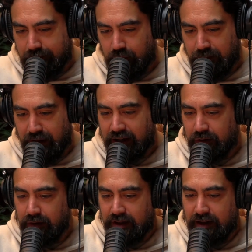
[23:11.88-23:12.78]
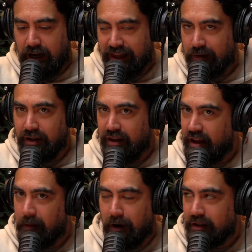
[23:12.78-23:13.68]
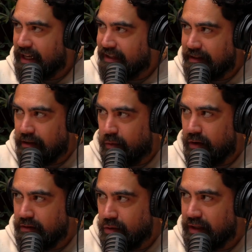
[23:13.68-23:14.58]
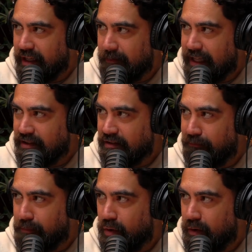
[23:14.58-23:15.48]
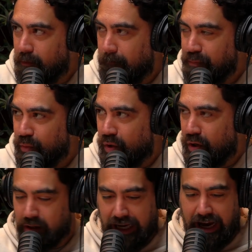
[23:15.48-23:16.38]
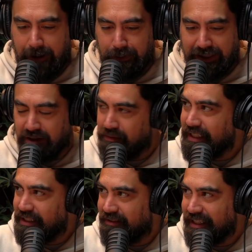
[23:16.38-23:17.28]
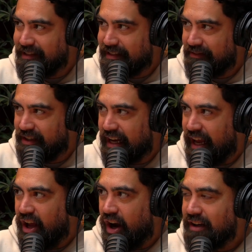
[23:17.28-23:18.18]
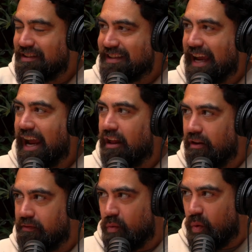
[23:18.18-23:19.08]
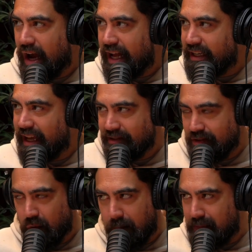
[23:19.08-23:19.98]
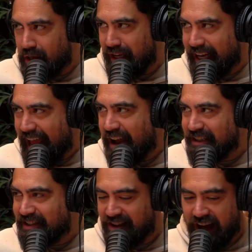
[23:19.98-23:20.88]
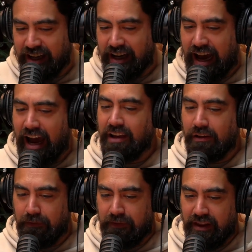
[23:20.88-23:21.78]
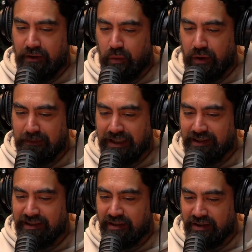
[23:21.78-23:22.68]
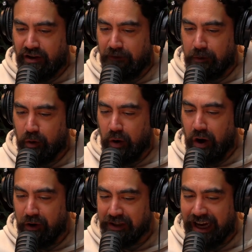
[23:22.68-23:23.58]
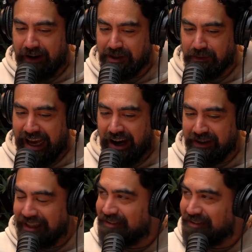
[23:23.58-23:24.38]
we break I think we're the only podcast in the world talking about the Softball World Cup in 2027. On a scale of 1 to 1 million, how excited are you for the Women's Softball World Cup to be held in